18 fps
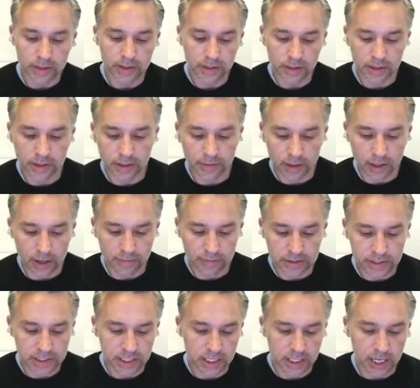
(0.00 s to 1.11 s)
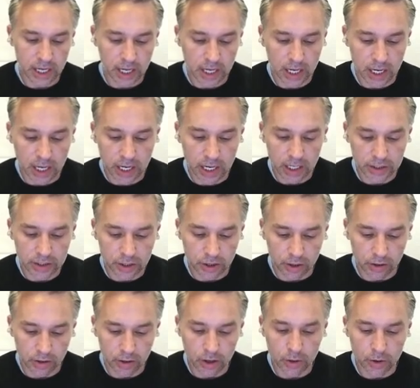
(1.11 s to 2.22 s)
You can never have C H
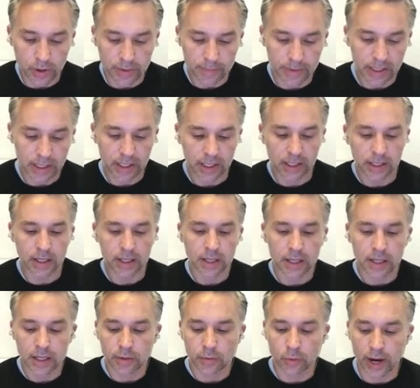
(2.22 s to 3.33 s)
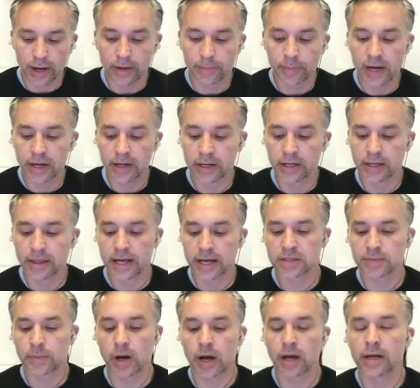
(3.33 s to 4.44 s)
R O M E right painted in that
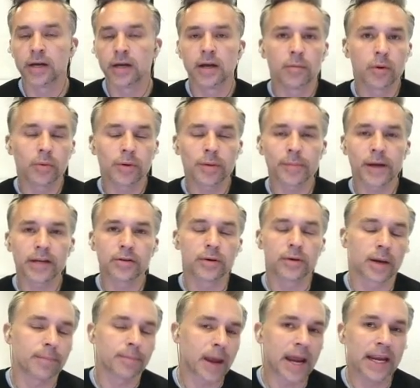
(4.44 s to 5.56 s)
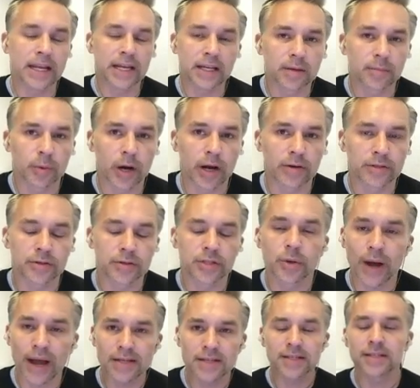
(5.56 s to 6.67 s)
spot. But what am I doing? I'm painting in the browser.
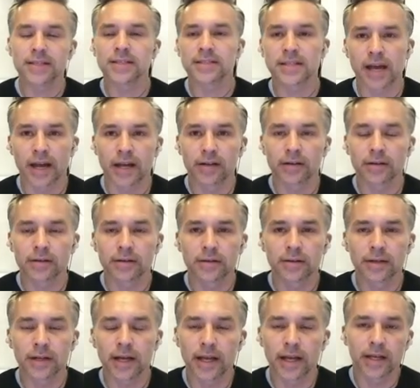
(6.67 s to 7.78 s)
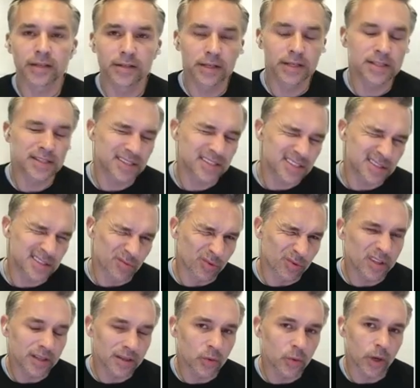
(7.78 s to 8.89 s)
So as a designer, like, is this
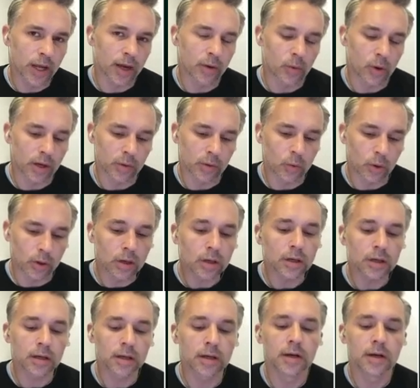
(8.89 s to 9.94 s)
really the way I want to work?